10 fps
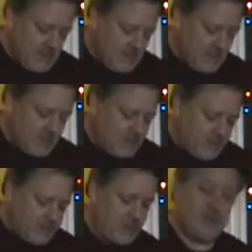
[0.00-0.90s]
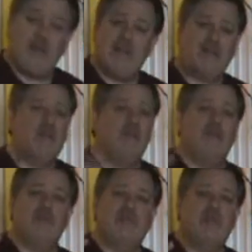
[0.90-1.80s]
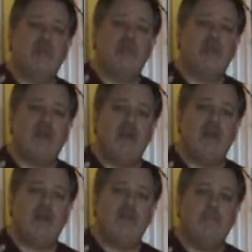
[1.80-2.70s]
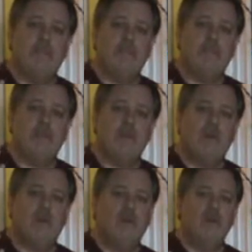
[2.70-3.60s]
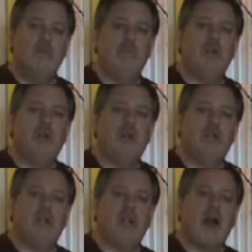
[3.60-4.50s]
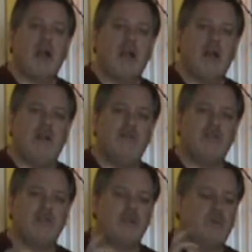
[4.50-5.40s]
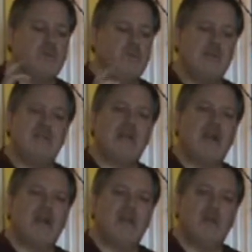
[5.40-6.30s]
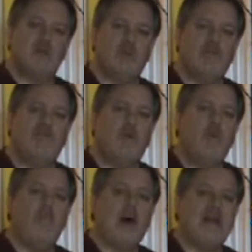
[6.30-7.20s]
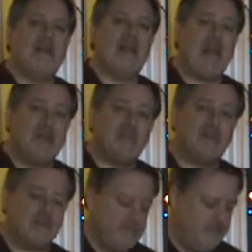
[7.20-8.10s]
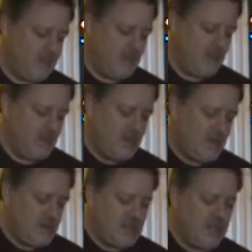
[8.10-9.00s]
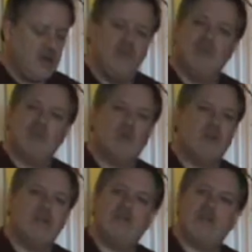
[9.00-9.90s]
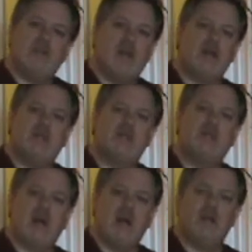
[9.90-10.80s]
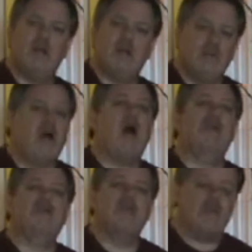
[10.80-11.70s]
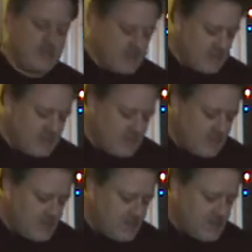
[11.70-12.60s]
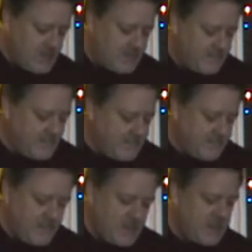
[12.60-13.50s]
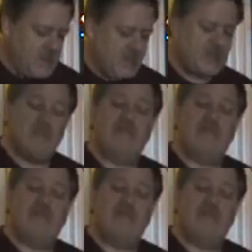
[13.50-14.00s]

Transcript: You know, Suzanne Somers from Three's Company her new book called Knockout after she was misdiagnosed with full body cancer she interviews all these fantastic dollar, doctors, um, and it's just a